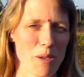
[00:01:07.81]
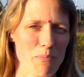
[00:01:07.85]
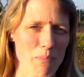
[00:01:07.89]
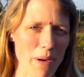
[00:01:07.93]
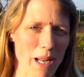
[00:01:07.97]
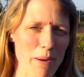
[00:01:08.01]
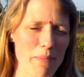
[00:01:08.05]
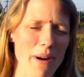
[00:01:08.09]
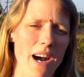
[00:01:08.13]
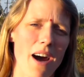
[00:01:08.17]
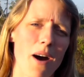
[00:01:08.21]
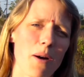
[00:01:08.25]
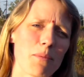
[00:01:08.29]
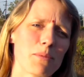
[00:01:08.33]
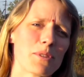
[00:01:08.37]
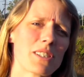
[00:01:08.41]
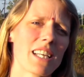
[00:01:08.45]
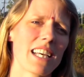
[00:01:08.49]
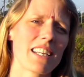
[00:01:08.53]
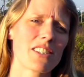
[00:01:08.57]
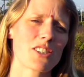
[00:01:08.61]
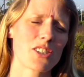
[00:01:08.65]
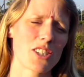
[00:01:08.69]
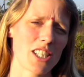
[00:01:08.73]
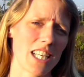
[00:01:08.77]

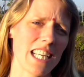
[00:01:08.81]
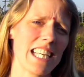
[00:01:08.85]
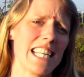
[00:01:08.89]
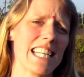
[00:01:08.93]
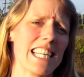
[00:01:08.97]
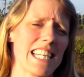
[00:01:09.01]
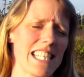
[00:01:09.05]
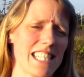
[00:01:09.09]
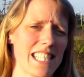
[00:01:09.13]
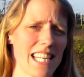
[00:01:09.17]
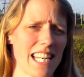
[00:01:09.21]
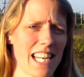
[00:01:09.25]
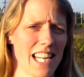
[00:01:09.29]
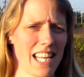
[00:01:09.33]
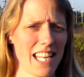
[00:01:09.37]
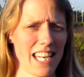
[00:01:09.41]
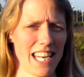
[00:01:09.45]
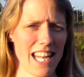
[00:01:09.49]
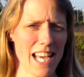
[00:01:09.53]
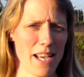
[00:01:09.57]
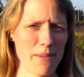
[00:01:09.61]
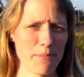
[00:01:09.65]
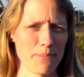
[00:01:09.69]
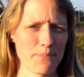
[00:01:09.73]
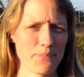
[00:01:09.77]
Paramahamsa Sri
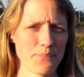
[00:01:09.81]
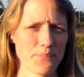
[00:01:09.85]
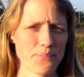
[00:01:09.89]
Nityananda.